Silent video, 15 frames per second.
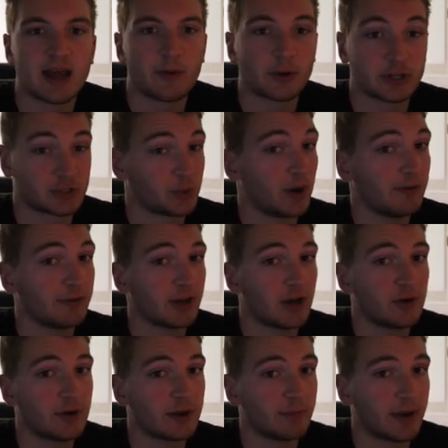I went 12 and
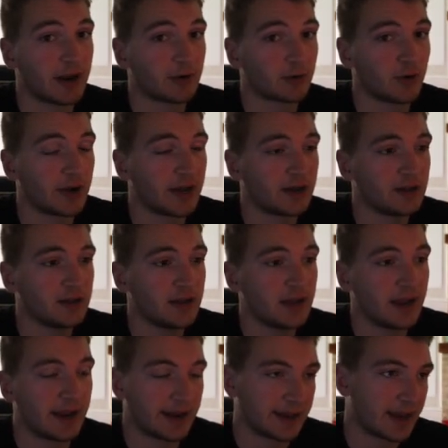0 in Battle Royale,
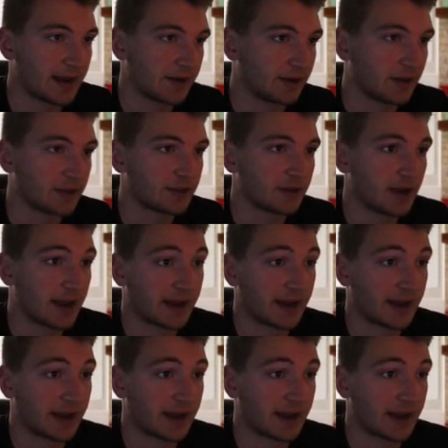and I got another.